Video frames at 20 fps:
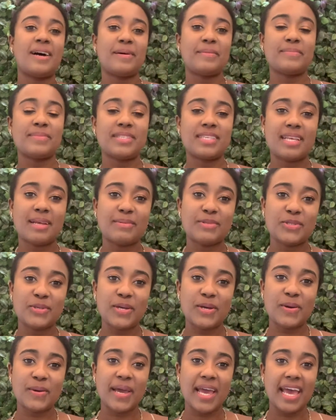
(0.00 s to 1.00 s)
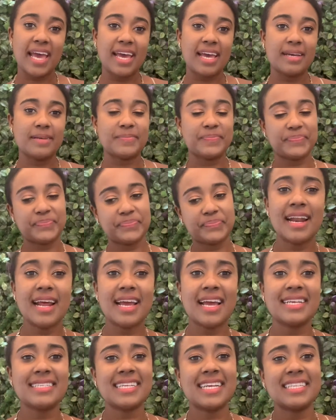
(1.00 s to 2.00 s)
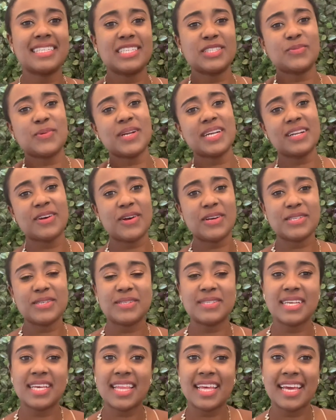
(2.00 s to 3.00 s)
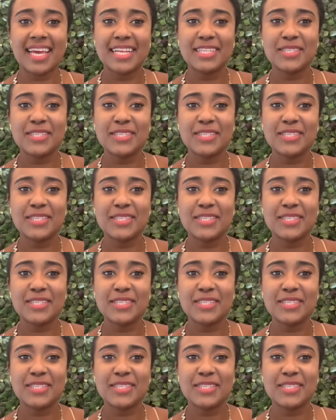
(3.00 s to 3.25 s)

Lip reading: so that I'm doing okay. And I guess I just wanted to also say it's